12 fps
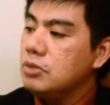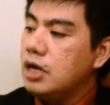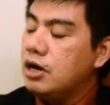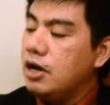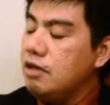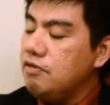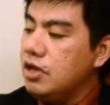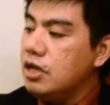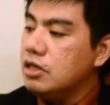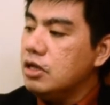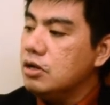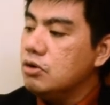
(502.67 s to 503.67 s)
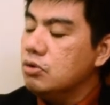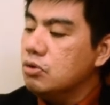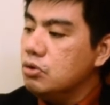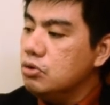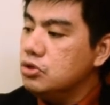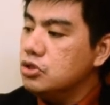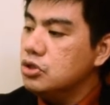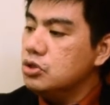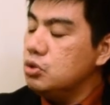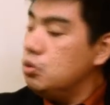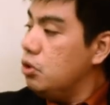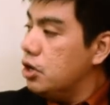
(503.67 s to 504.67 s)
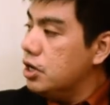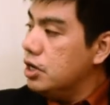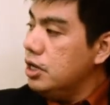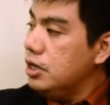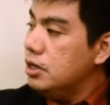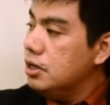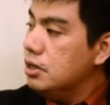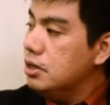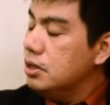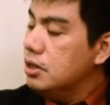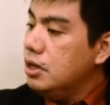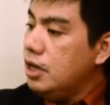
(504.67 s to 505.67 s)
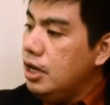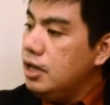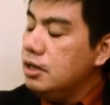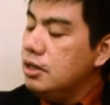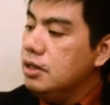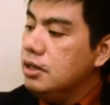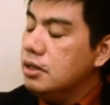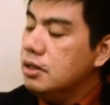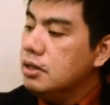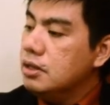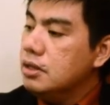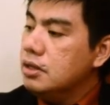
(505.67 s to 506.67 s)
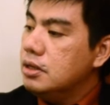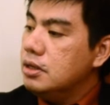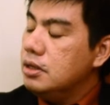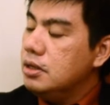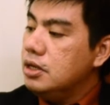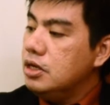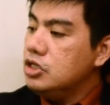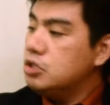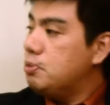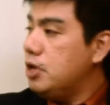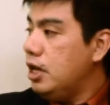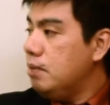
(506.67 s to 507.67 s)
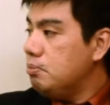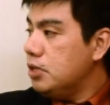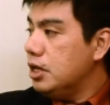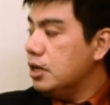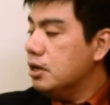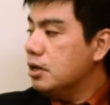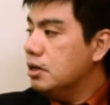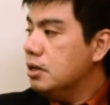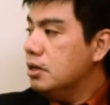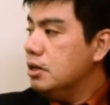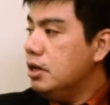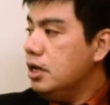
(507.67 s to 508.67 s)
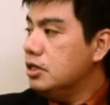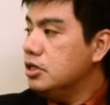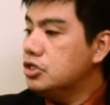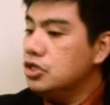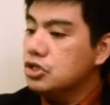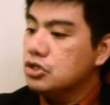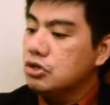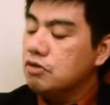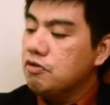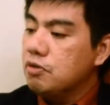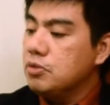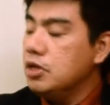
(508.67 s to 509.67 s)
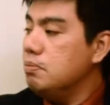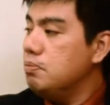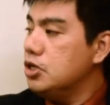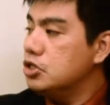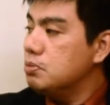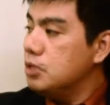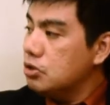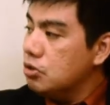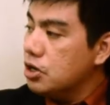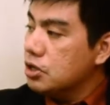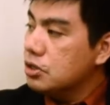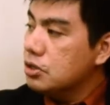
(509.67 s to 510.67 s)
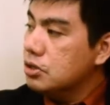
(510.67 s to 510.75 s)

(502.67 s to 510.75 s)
arriving at a conclusion too early, and he is preempting a decision from the impeachment court.